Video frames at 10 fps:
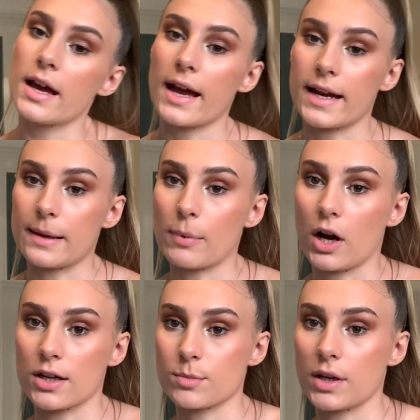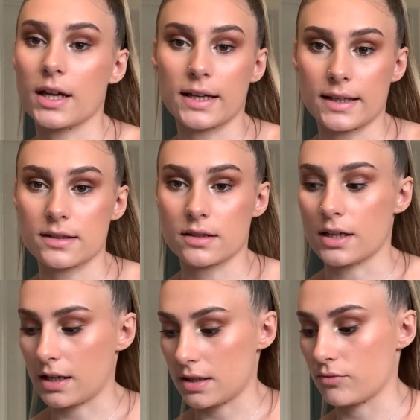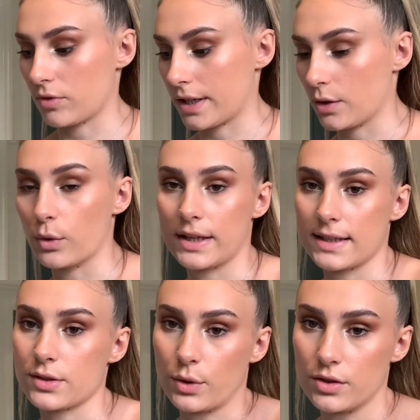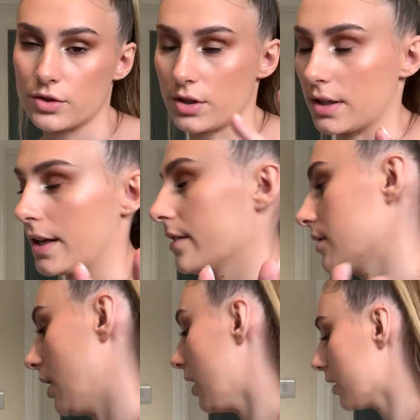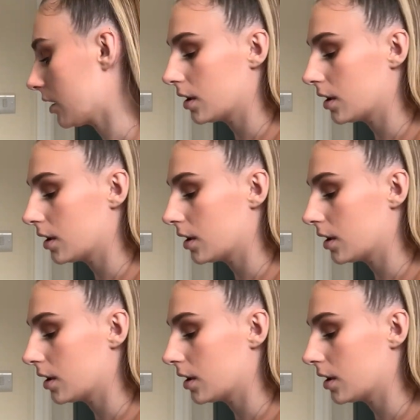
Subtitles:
any parchment, at least it is really oily so it shouldn't get stuck.